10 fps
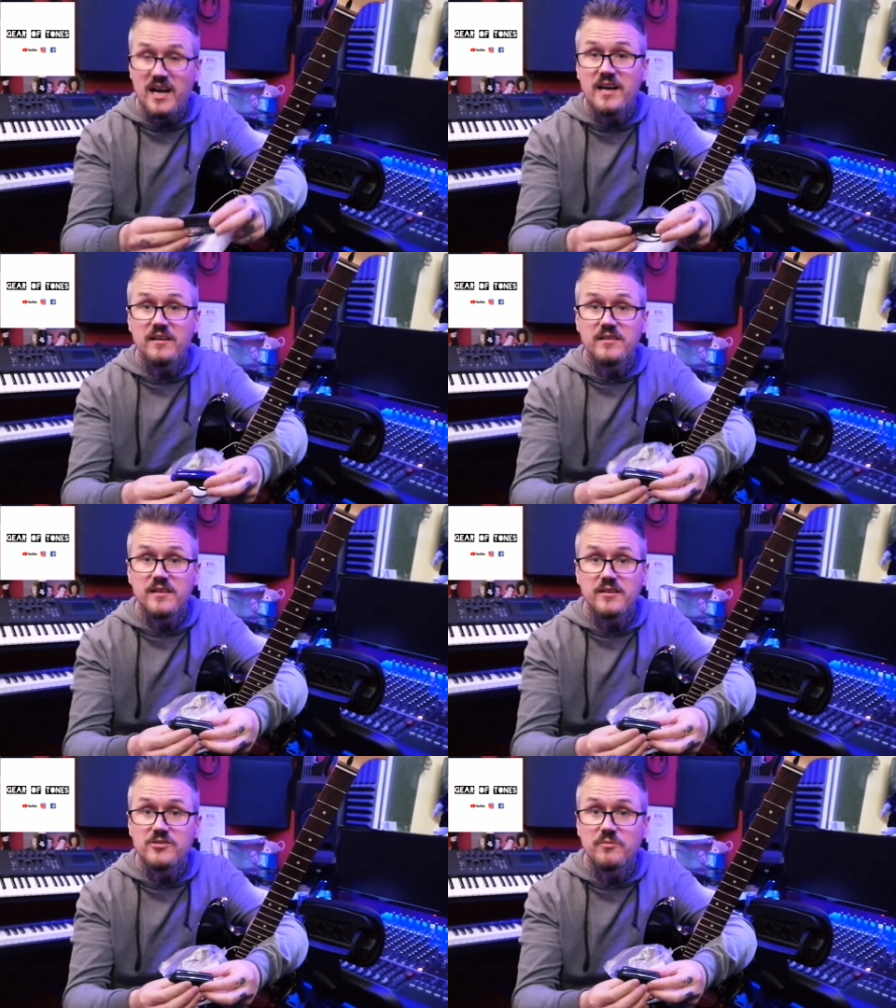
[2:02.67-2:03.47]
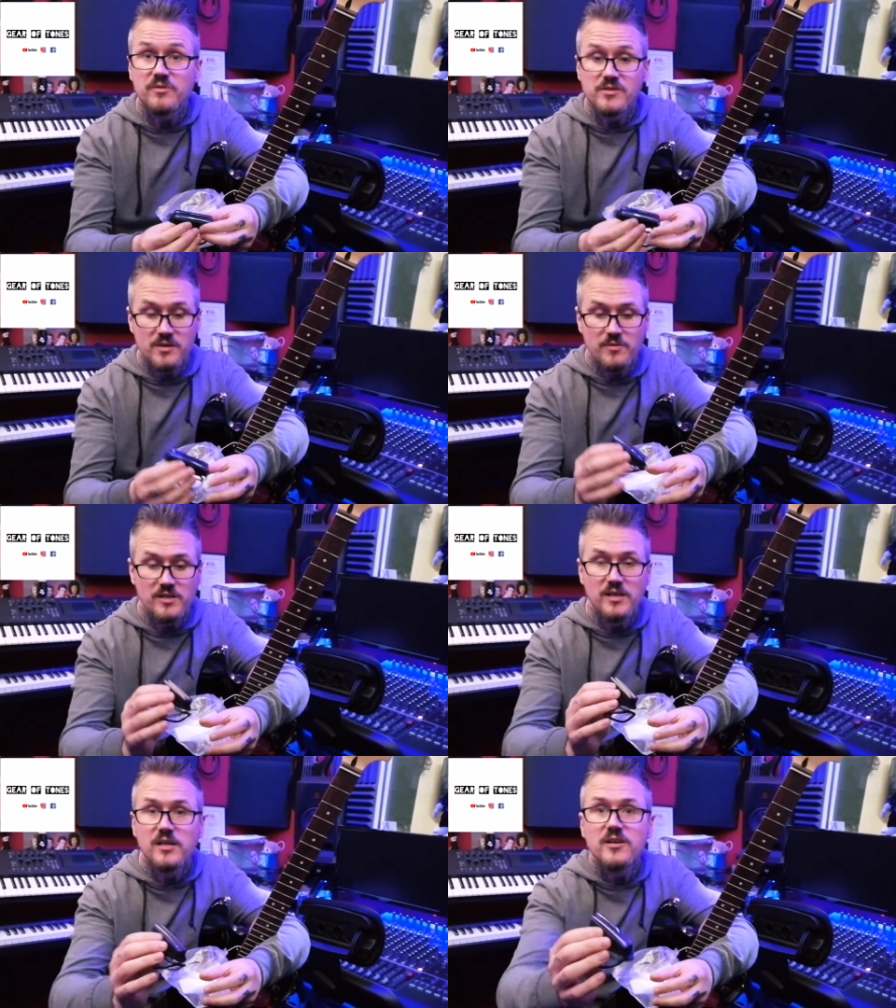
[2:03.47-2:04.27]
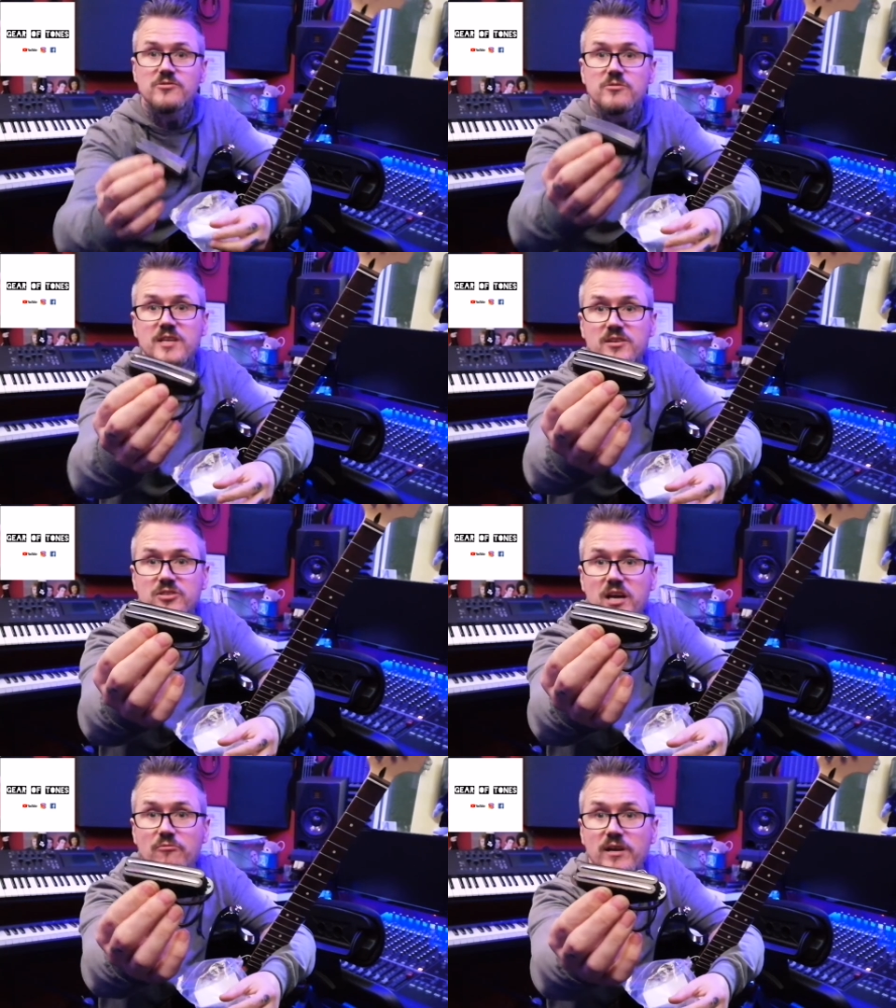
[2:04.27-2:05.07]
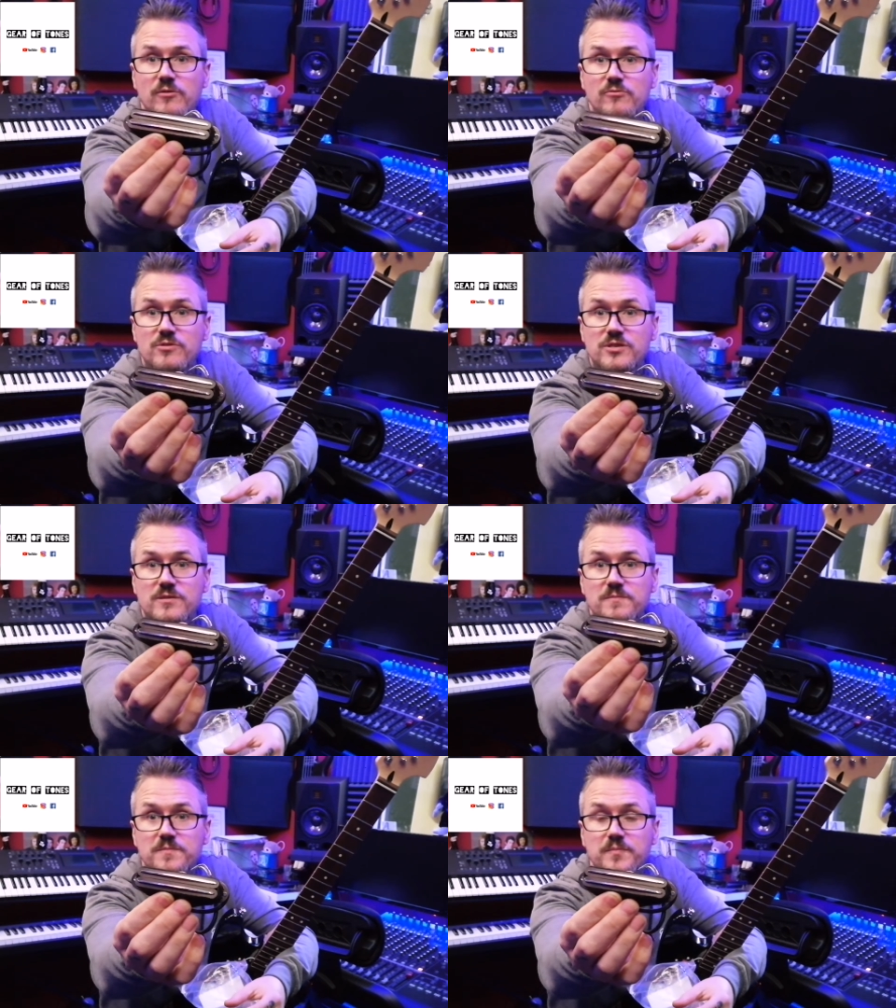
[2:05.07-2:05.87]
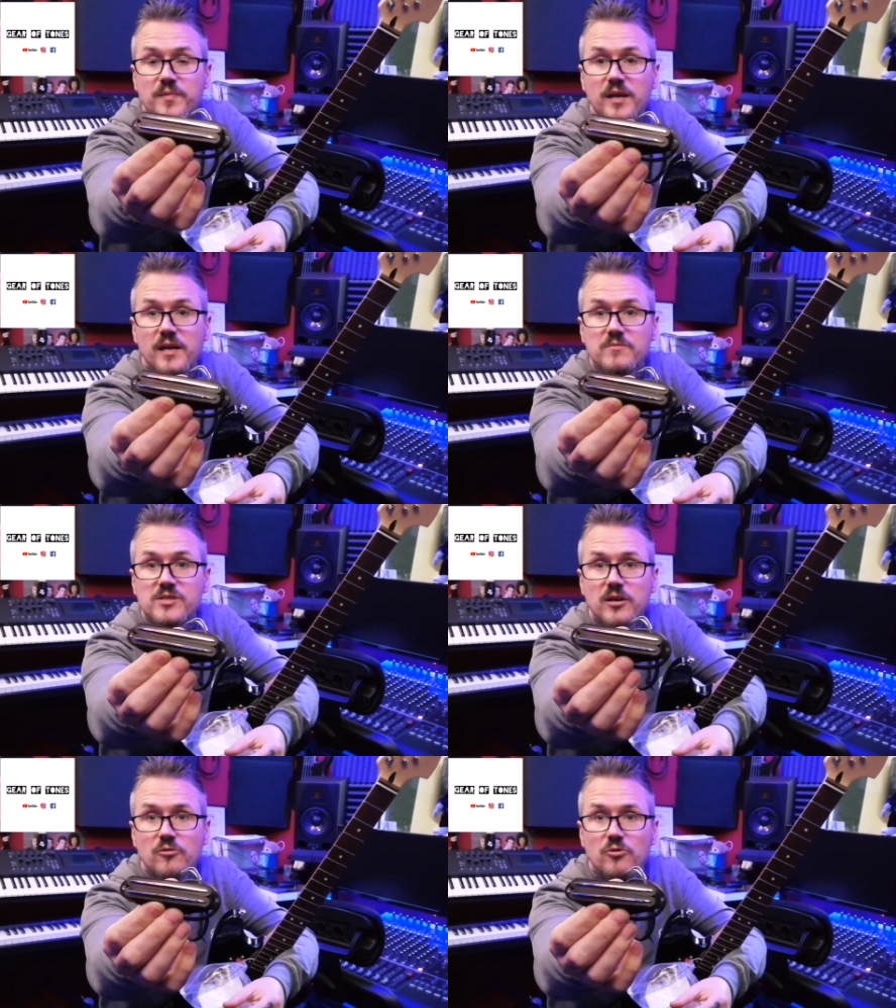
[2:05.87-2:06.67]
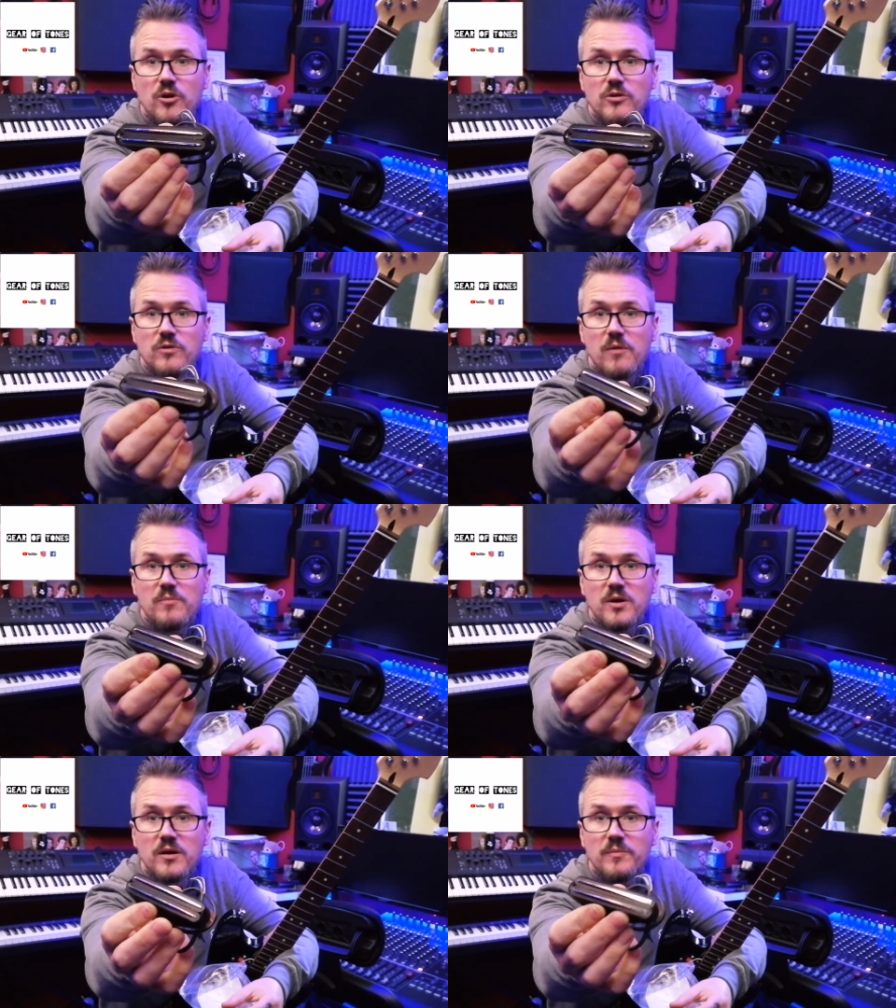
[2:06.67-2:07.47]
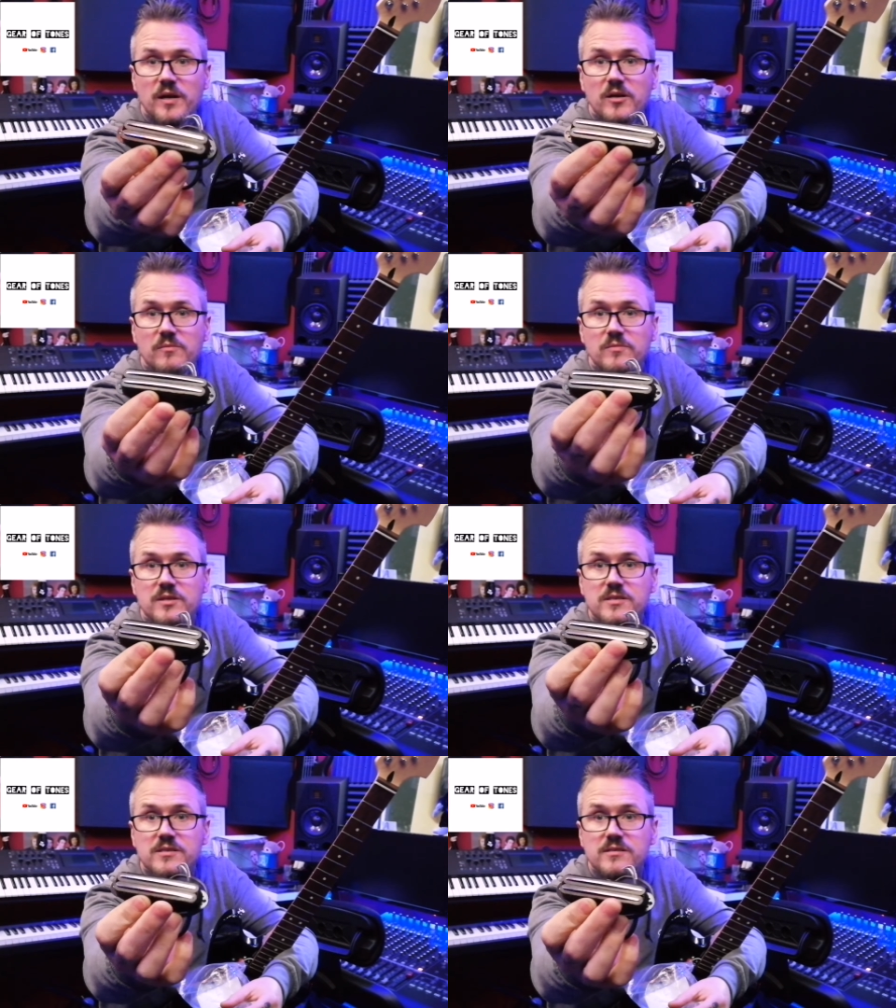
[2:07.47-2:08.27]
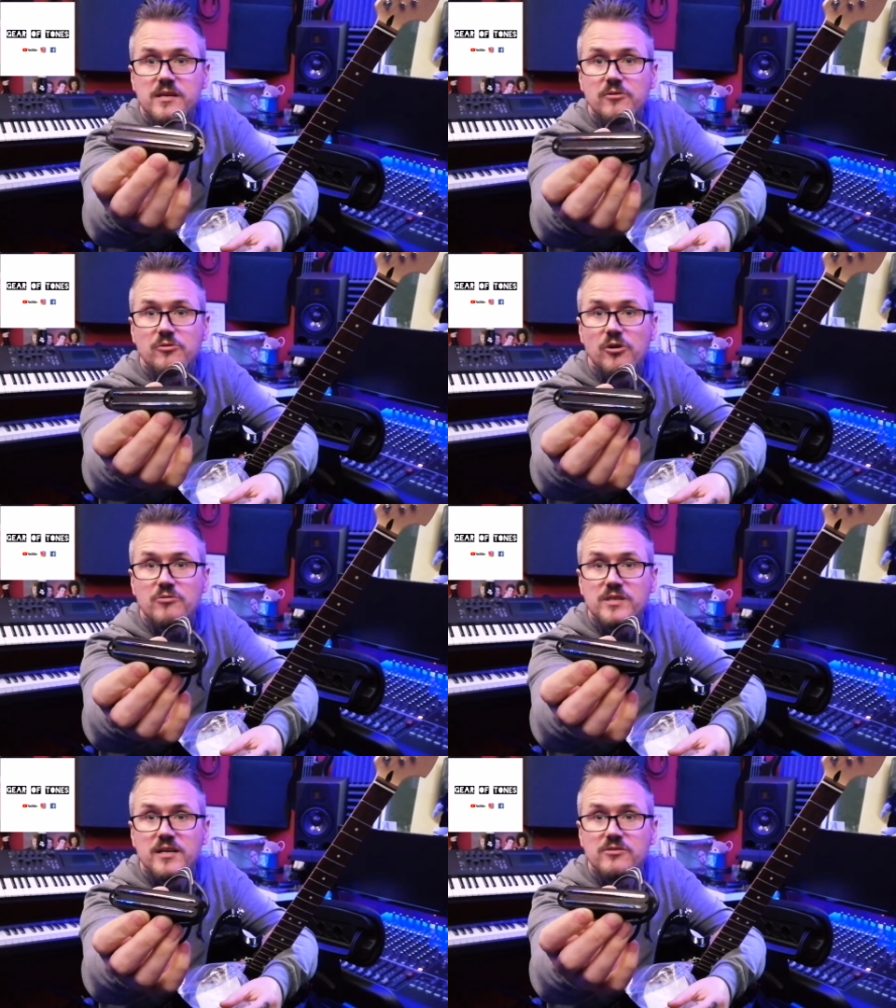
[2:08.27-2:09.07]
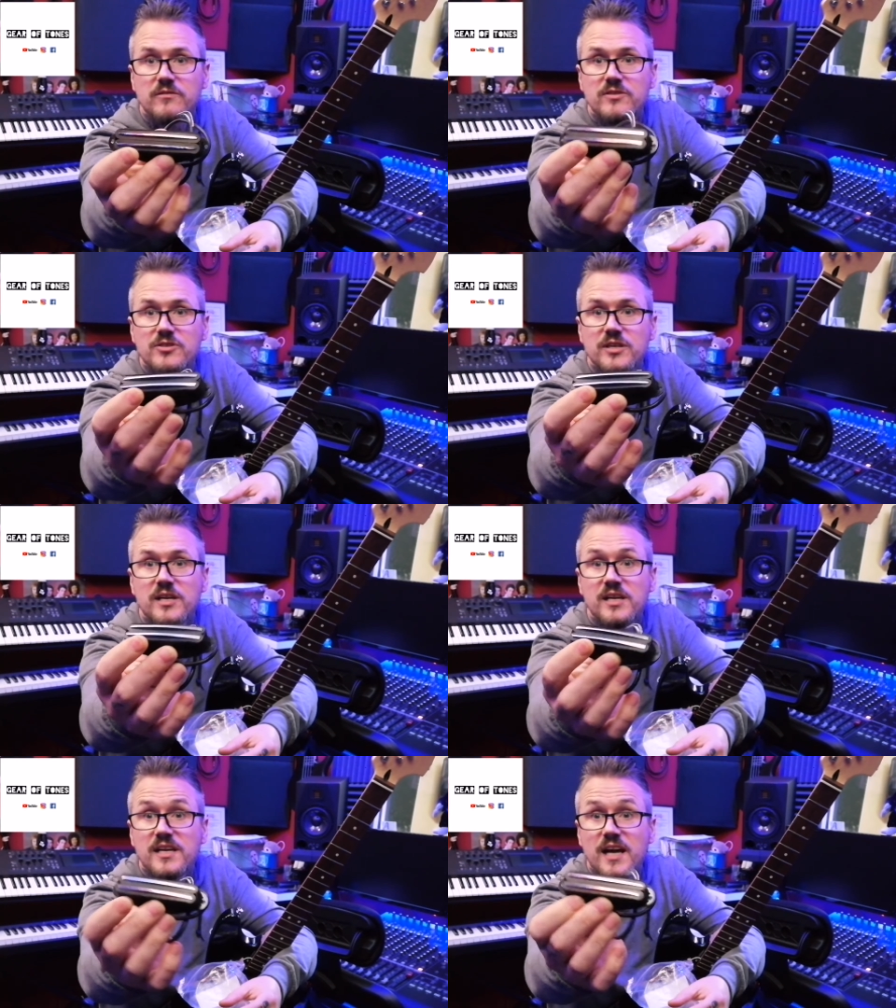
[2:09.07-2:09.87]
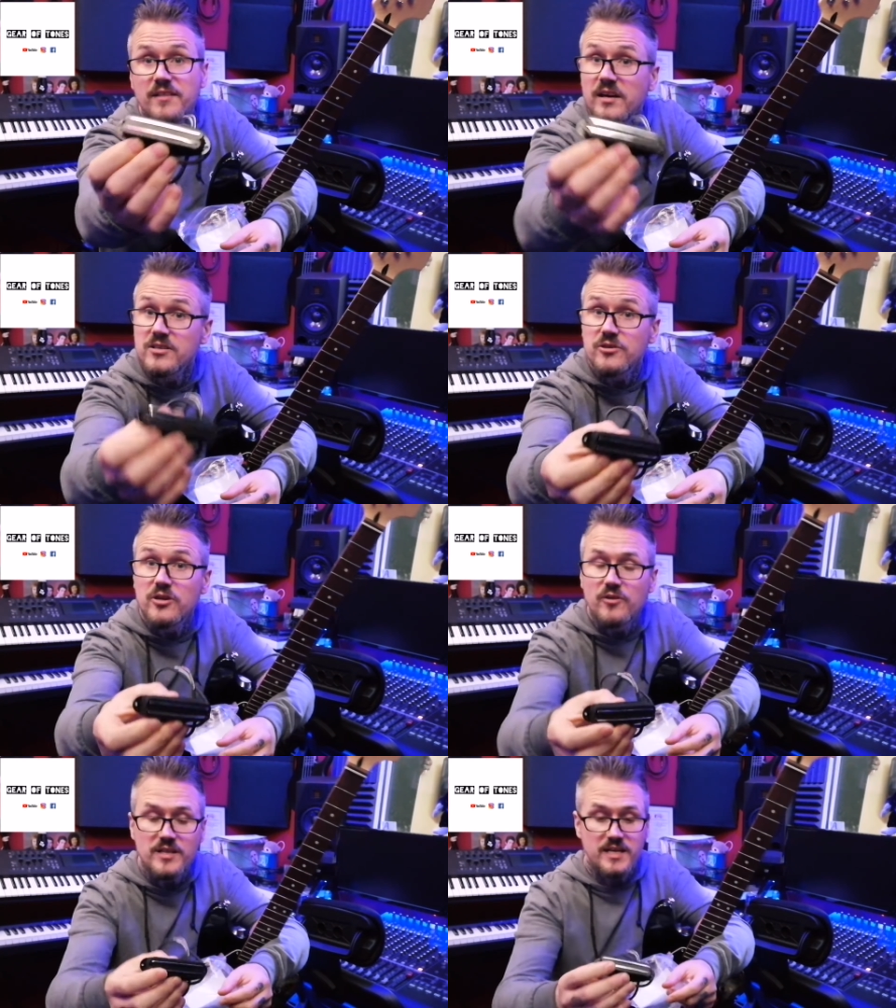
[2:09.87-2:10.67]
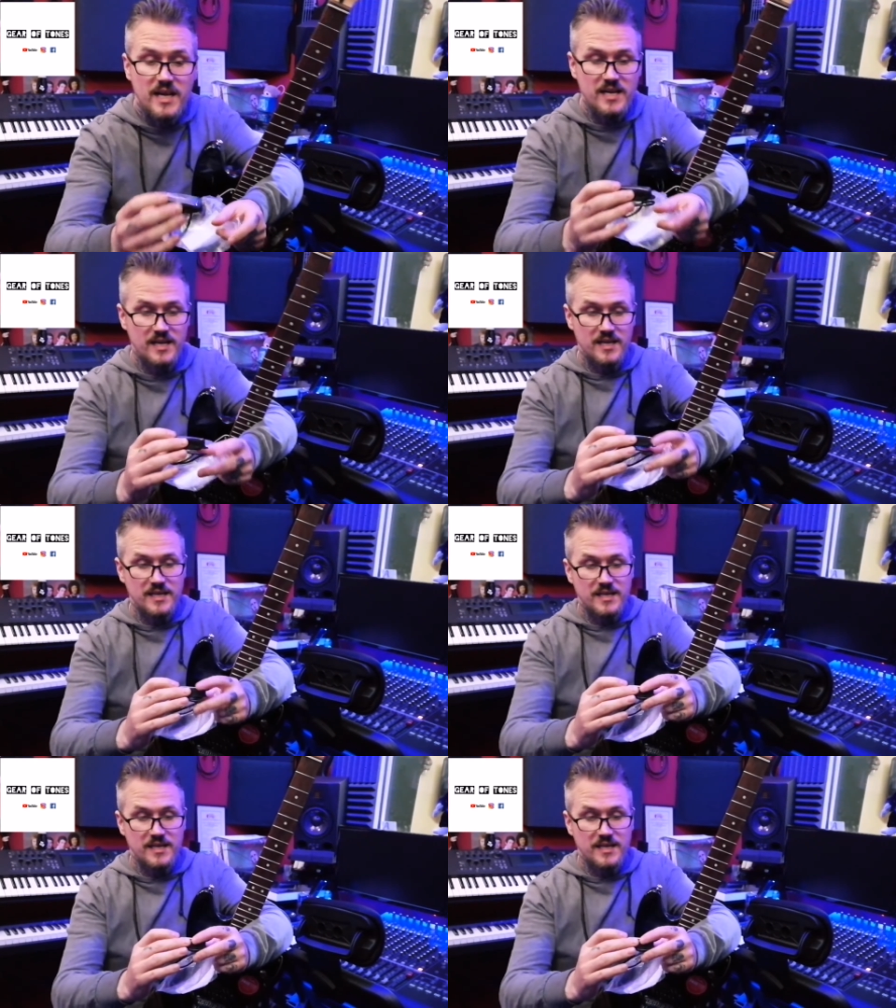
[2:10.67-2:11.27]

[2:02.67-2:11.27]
an iron gear or something similar so it's actually a rails um, single coil humbucker pickup it's single coil size obviously and that's going to go in the neck